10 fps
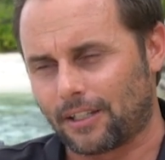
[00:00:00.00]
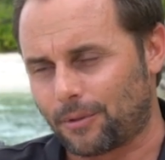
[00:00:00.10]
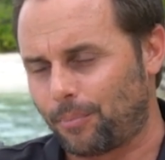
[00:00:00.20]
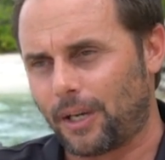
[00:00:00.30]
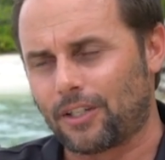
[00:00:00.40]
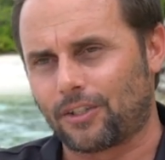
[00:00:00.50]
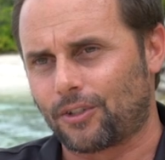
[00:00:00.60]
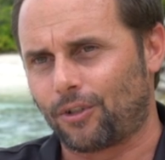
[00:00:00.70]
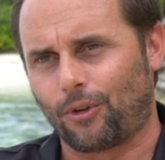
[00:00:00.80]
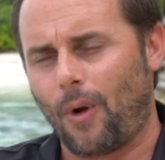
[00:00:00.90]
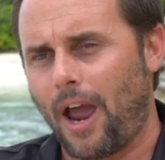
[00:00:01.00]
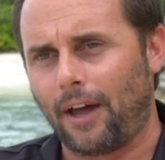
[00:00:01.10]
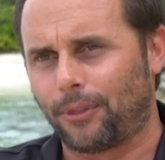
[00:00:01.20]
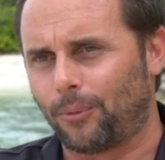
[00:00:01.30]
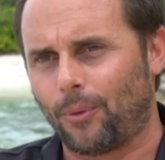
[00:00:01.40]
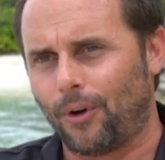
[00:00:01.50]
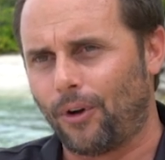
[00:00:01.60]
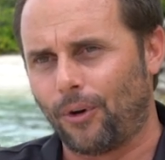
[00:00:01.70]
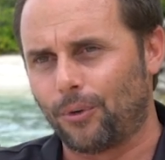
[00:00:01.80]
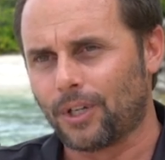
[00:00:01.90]
it's beaches throughout the
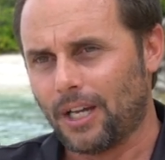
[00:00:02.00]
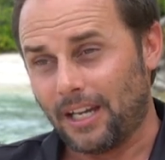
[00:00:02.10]
world